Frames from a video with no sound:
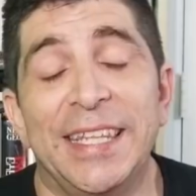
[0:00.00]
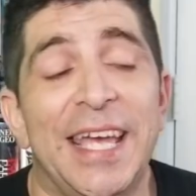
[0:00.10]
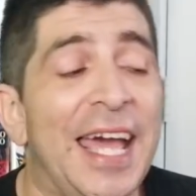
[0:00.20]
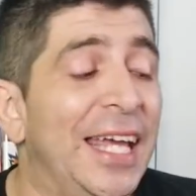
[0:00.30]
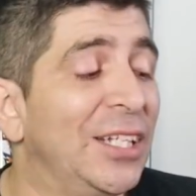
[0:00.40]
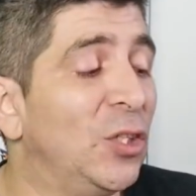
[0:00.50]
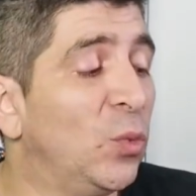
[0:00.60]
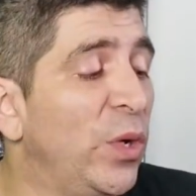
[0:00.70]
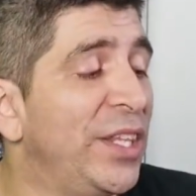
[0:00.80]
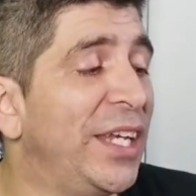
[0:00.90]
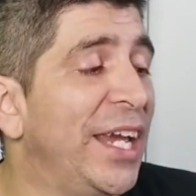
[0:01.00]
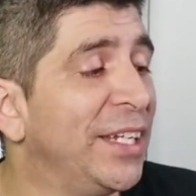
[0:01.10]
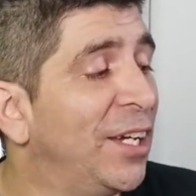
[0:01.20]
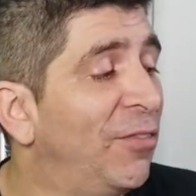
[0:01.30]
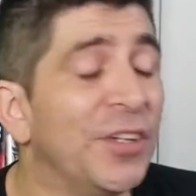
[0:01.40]
that with
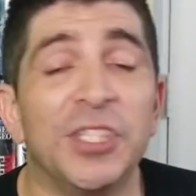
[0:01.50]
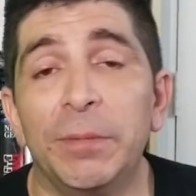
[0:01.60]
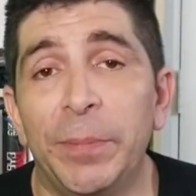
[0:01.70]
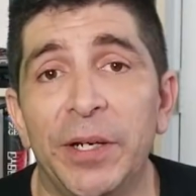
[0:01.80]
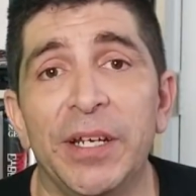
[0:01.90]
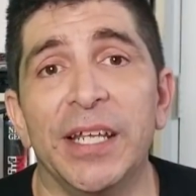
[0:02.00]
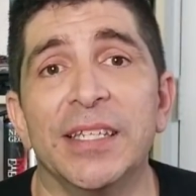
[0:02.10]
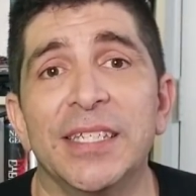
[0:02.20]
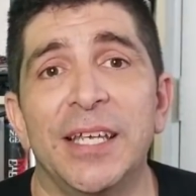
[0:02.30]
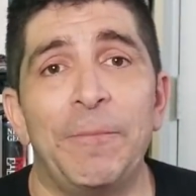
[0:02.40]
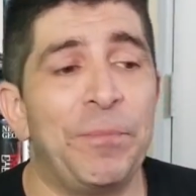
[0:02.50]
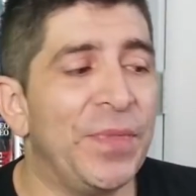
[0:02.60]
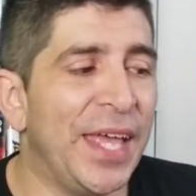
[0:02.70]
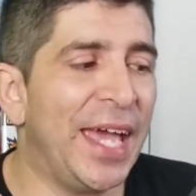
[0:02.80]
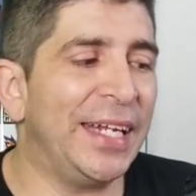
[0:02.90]
enough experience,
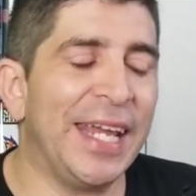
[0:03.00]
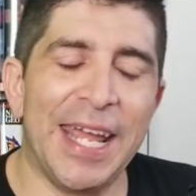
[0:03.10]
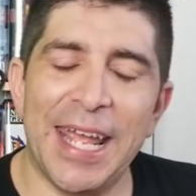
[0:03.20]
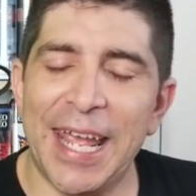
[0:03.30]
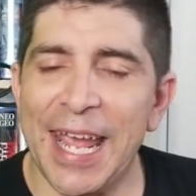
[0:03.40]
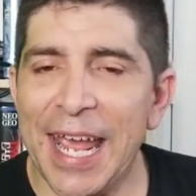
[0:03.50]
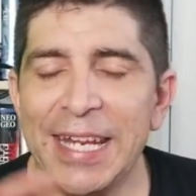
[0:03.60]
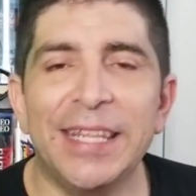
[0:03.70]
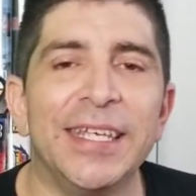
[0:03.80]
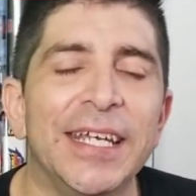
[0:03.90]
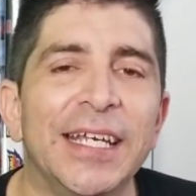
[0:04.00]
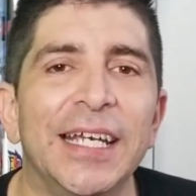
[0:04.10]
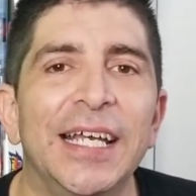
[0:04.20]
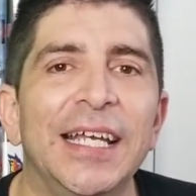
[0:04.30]
that anything